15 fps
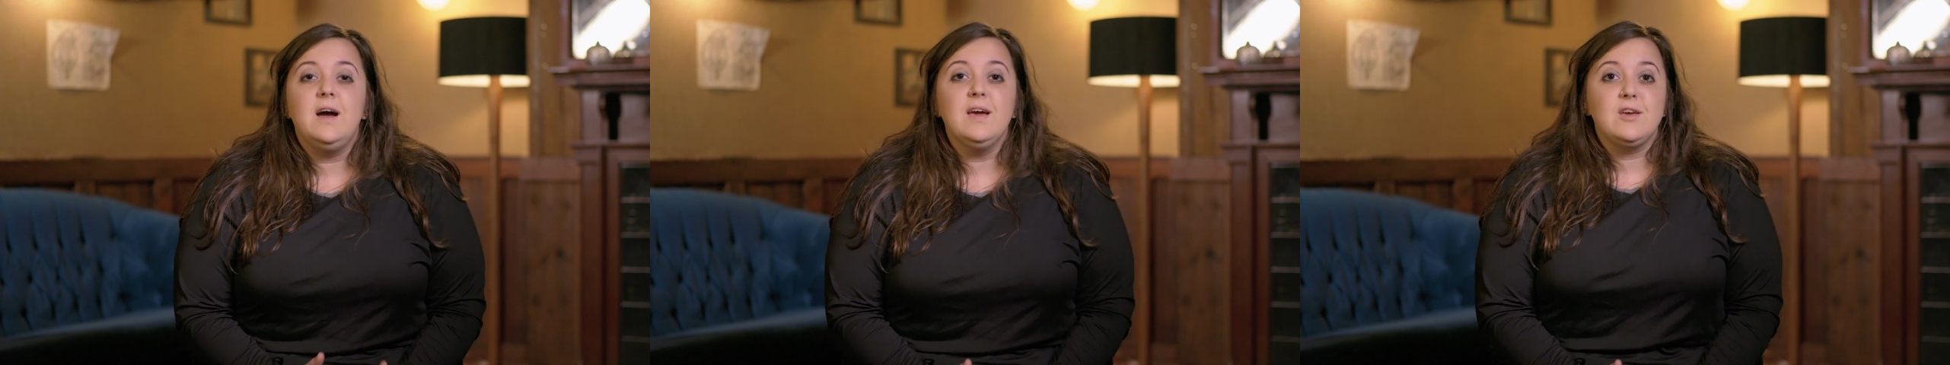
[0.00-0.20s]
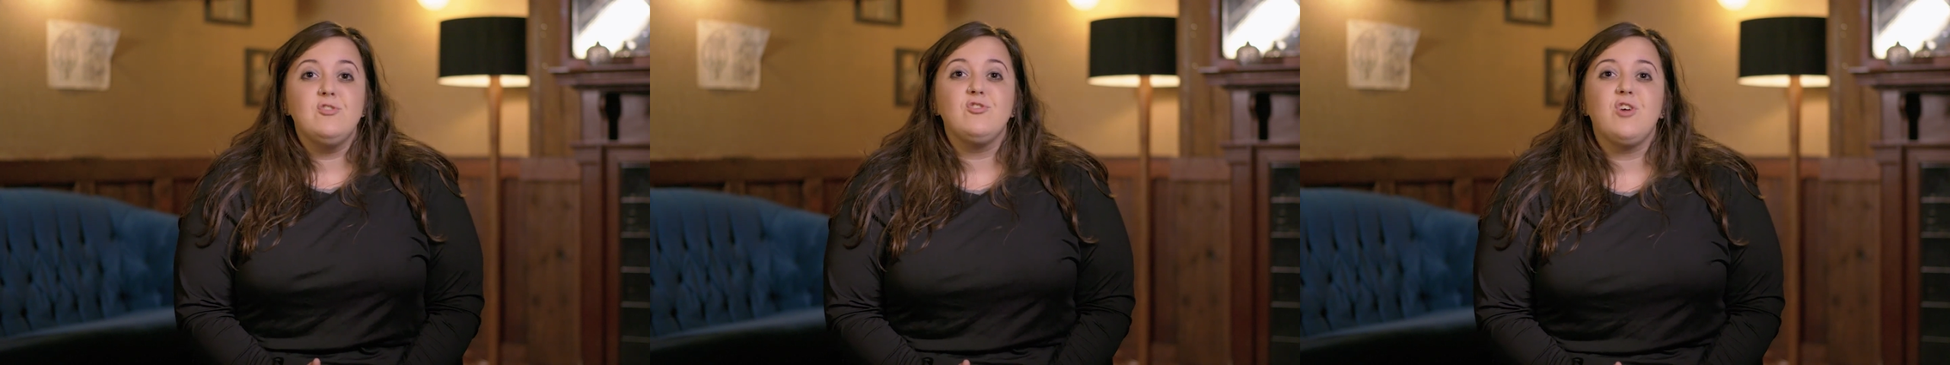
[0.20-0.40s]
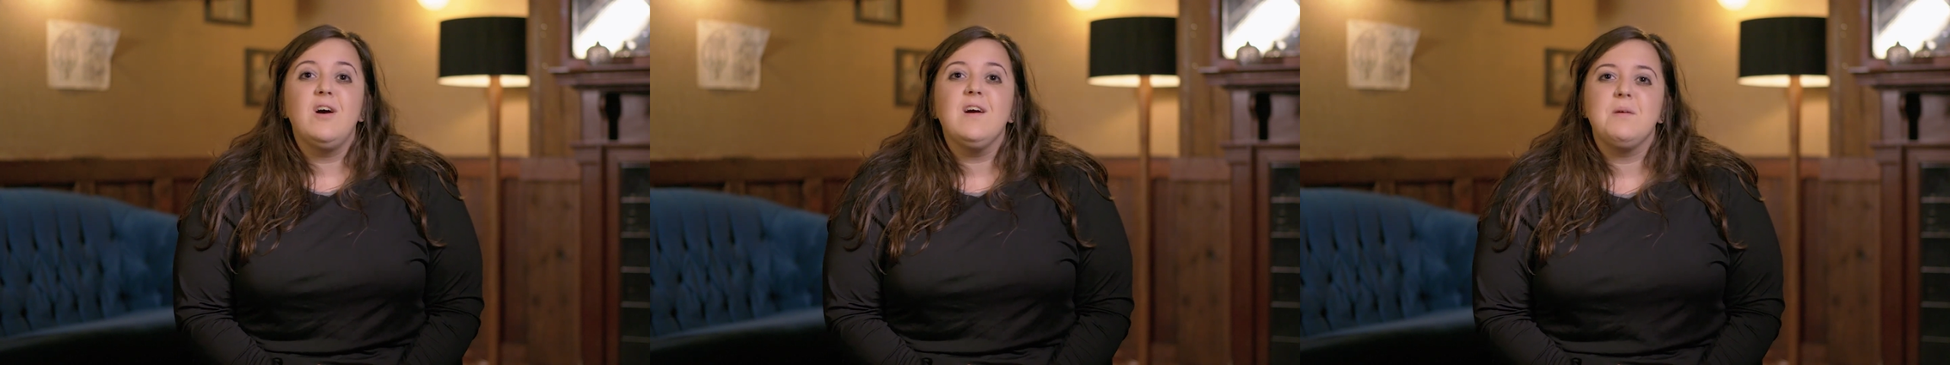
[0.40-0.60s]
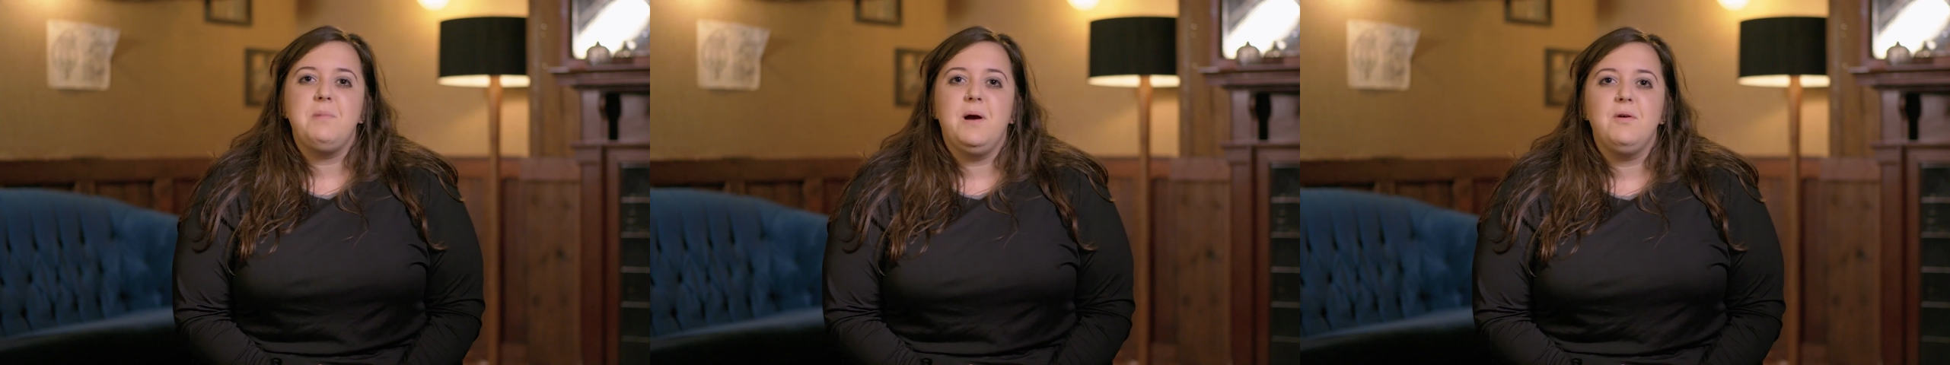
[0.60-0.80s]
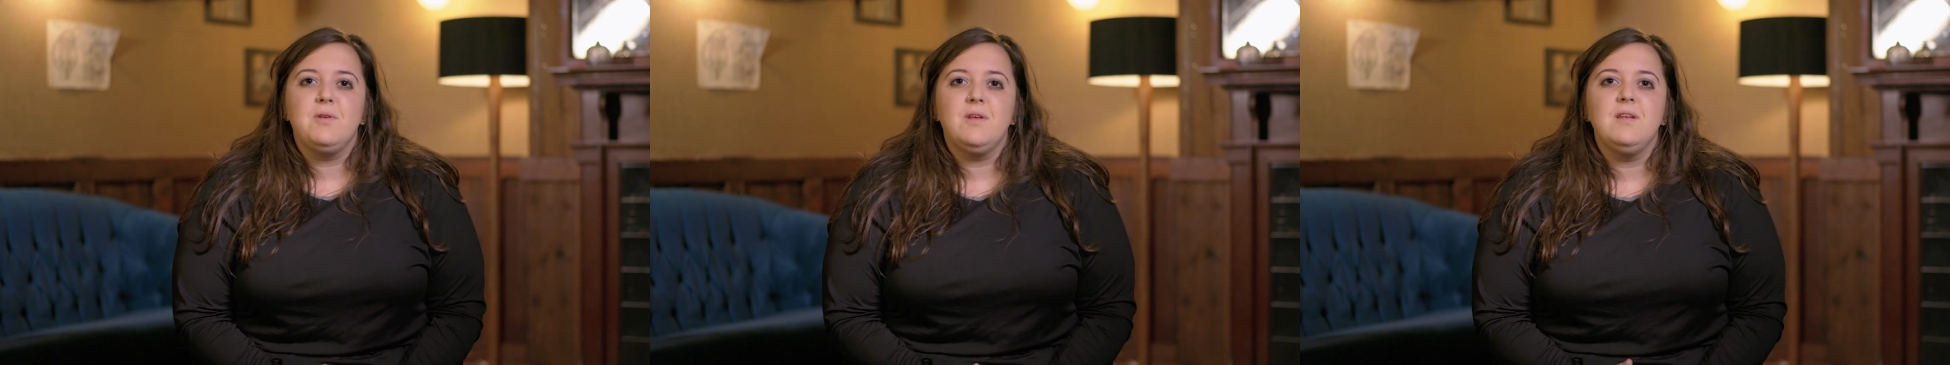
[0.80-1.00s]
I can talk
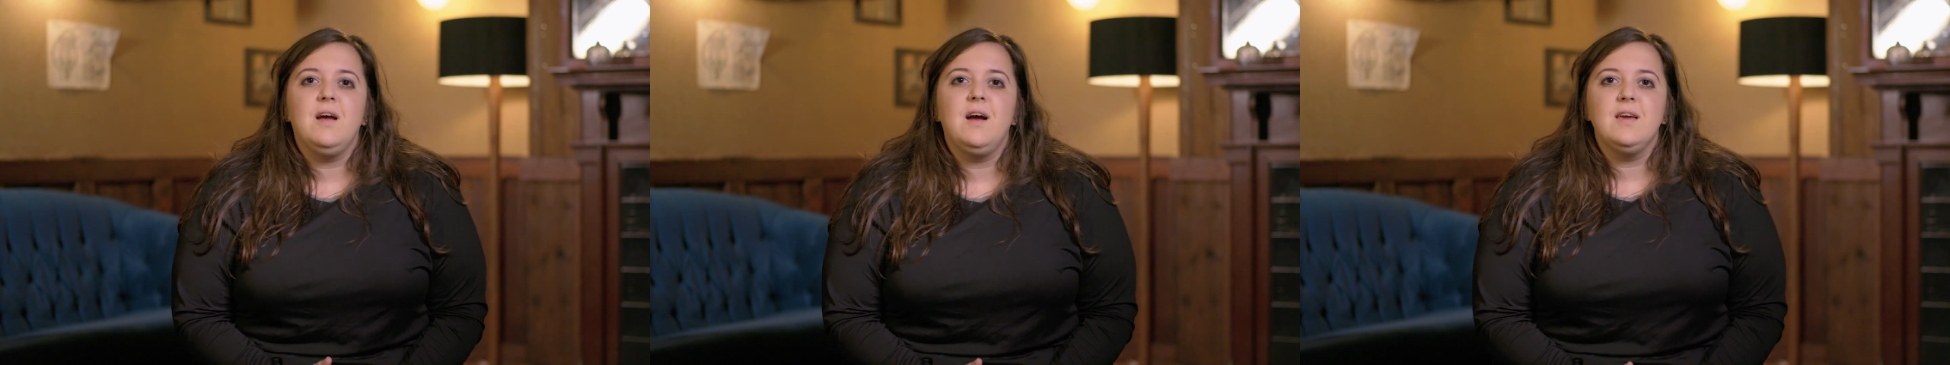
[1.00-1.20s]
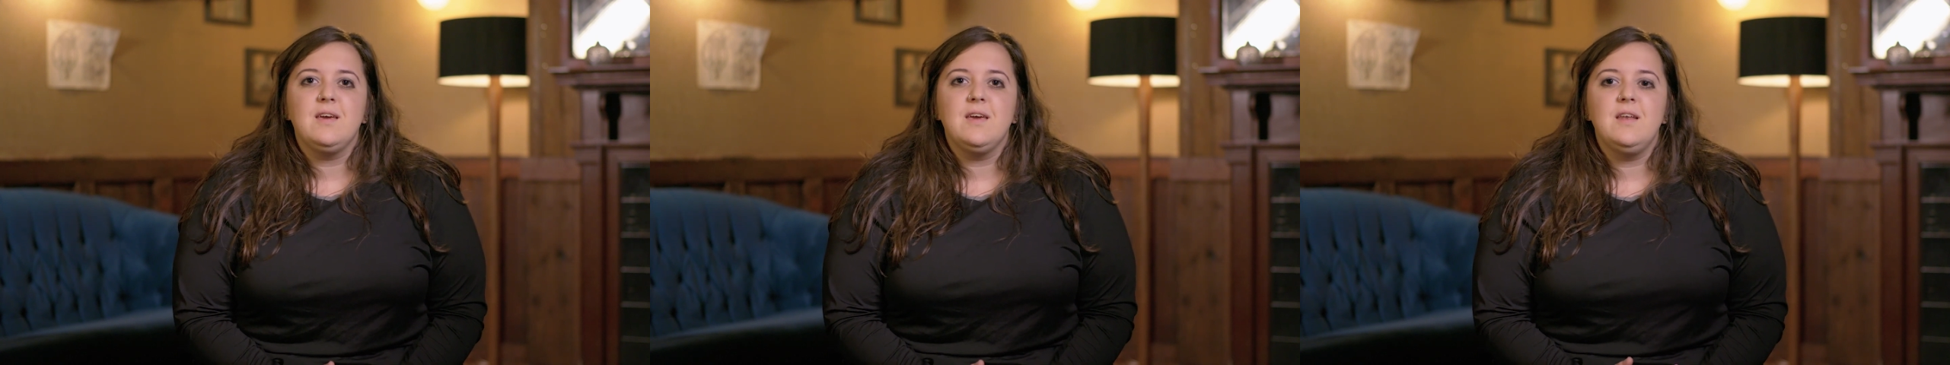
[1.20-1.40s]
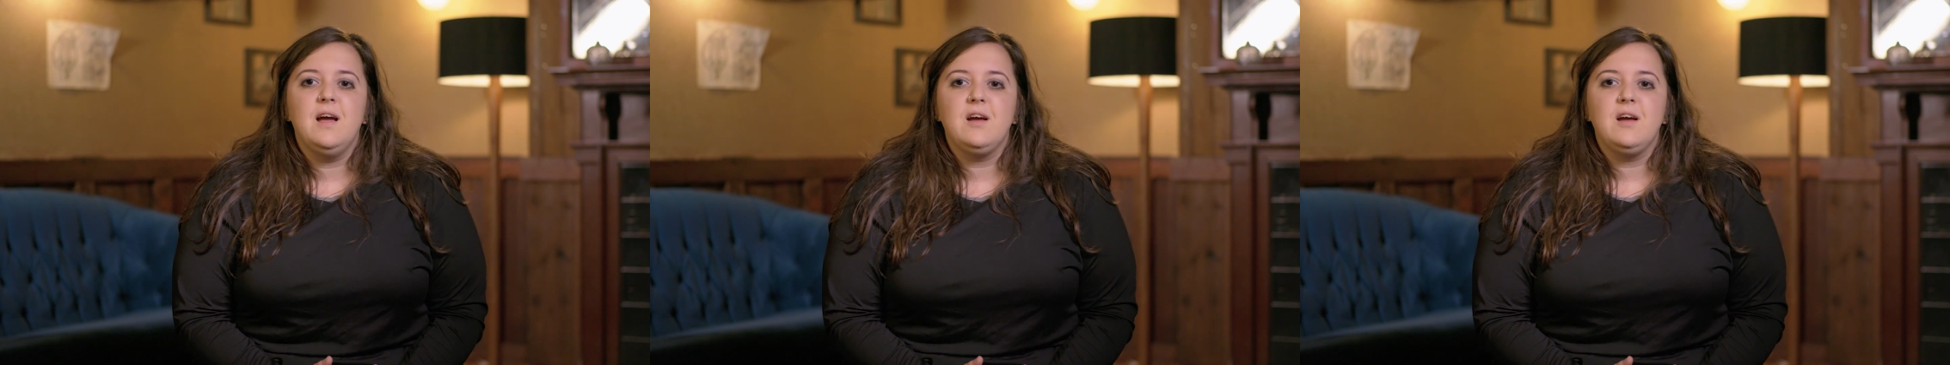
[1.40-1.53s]
about it. I can